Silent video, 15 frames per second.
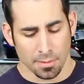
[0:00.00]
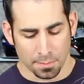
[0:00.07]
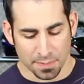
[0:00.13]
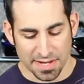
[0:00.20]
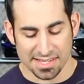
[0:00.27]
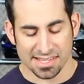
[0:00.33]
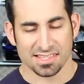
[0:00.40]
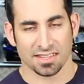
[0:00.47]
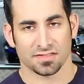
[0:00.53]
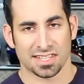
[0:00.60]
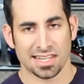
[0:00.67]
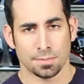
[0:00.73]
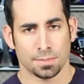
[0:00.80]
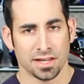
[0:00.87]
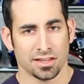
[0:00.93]
pieces of
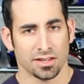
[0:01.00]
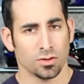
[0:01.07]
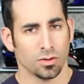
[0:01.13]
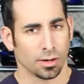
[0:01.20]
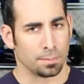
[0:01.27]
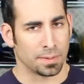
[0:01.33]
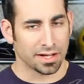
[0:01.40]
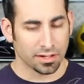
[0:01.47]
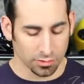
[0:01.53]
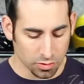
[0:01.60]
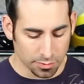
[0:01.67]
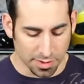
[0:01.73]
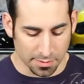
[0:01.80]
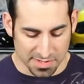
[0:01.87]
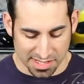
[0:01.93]
TPU or big
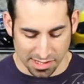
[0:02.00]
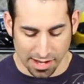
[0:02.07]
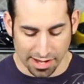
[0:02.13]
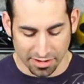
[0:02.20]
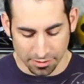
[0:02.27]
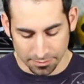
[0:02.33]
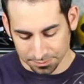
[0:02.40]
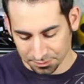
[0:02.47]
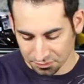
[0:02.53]
aluminum slider,